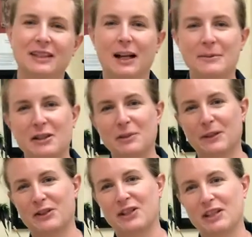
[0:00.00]
Dr.
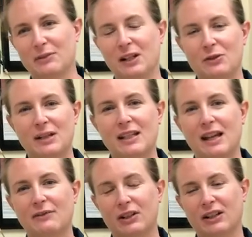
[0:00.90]
Burgess from
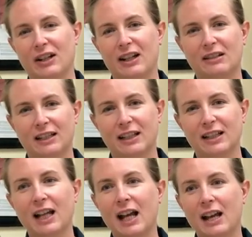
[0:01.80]
Countryside Veterinary
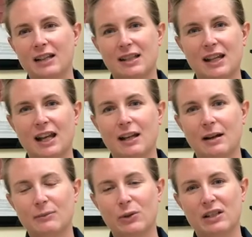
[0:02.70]
Clinic. Today
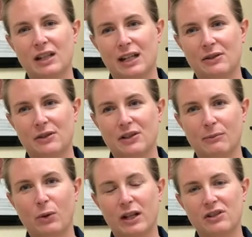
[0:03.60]
I'm going to answer
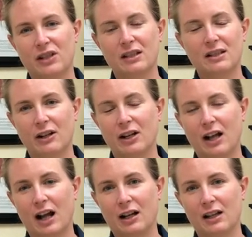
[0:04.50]
some questions that our
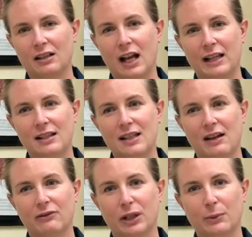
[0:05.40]
clients
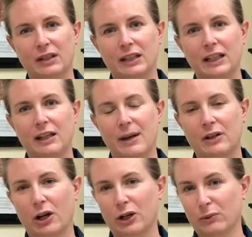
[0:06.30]
have frequently about
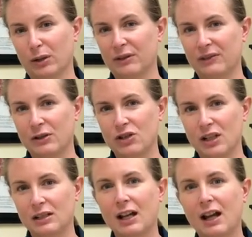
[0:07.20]
heartworm
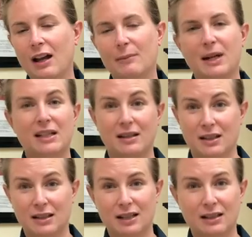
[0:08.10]
prevention. My
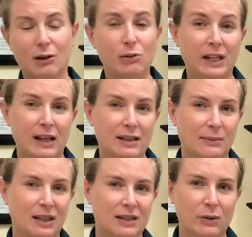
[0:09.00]
assistant Danielle will be asking
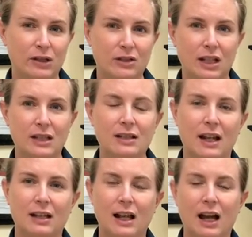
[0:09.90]
me these questions
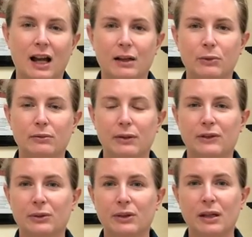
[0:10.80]
and I will
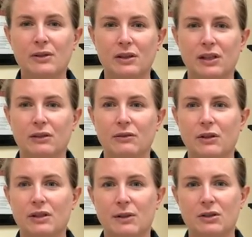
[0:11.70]
review them so that you know
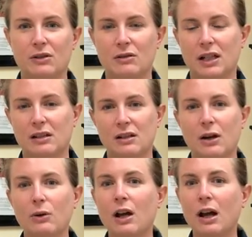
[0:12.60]
as much as you need to
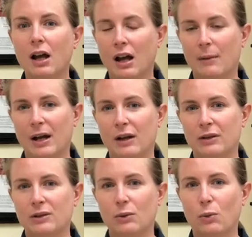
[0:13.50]
know
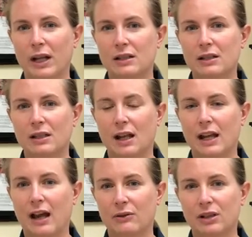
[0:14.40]
about when and
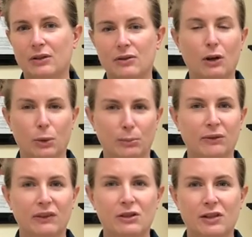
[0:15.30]
how to use heartworm
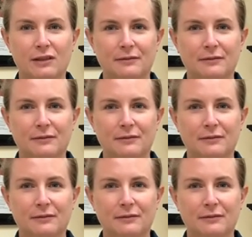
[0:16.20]
prevention.